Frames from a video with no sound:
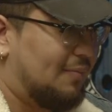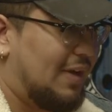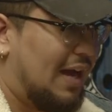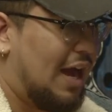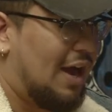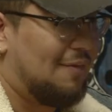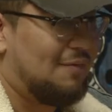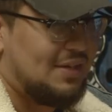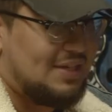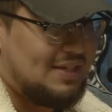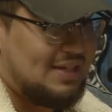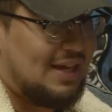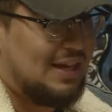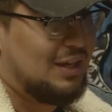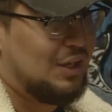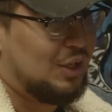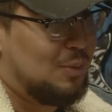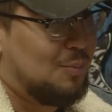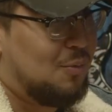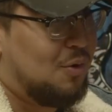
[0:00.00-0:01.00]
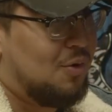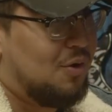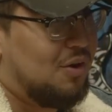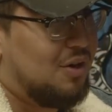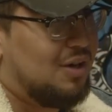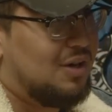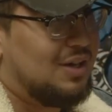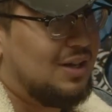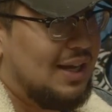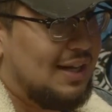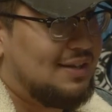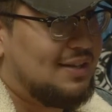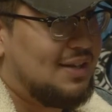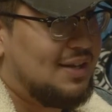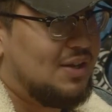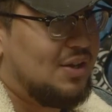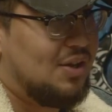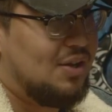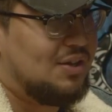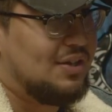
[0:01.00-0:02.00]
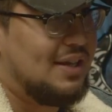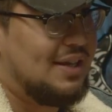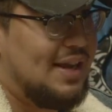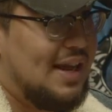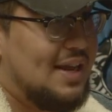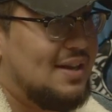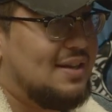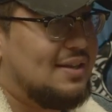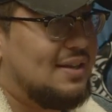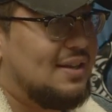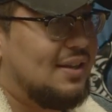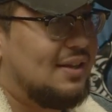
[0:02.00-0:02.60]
Obviously, I look more Latino than anything.